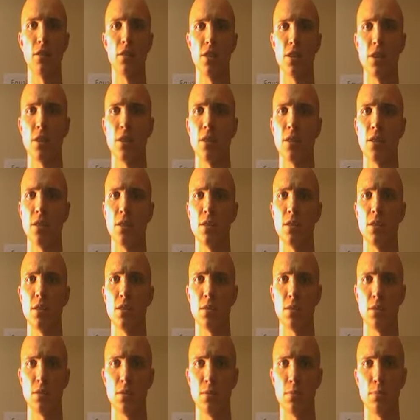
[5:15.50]
LJ
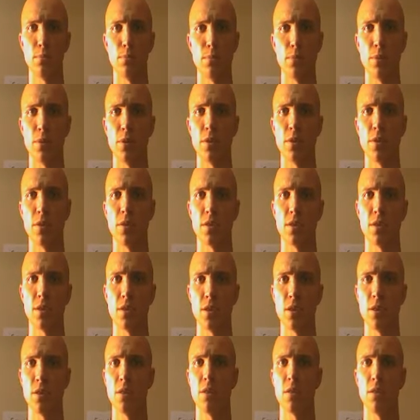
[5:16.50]
is Bernard's
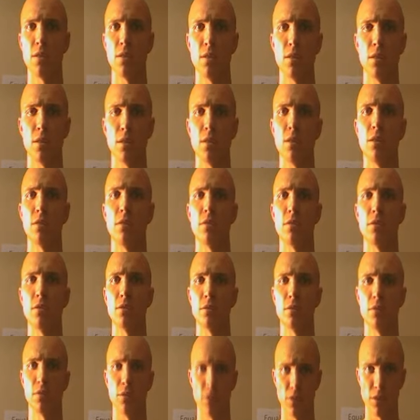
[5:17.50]
son here,
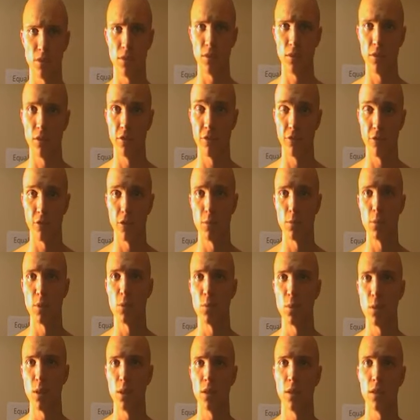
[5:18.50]
he's still on the farm
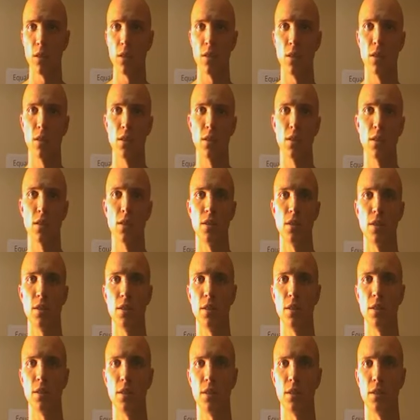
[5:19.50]
as well,
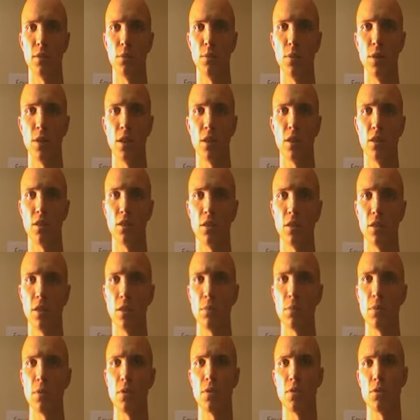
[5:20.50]
and we had
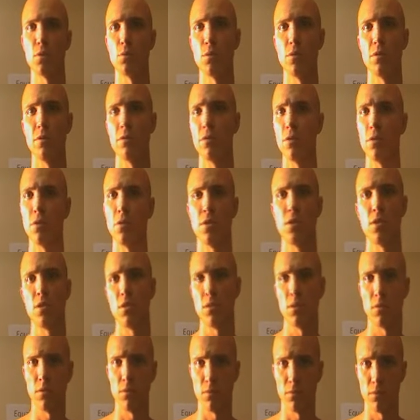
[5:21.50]
contact because we've known
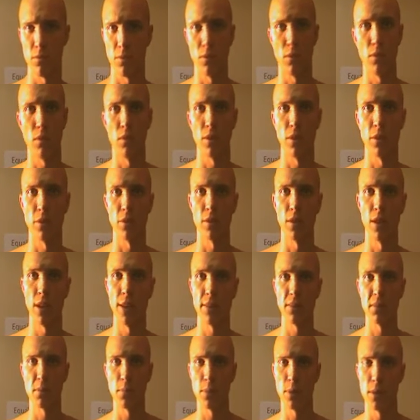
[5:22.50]
each other all our
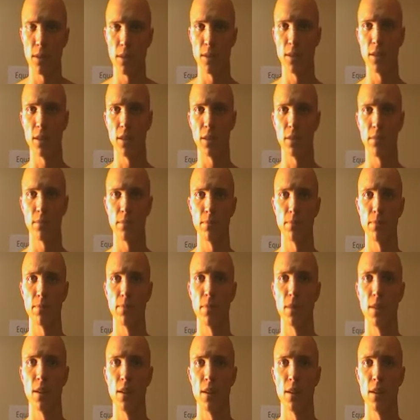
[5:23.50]
lives basically.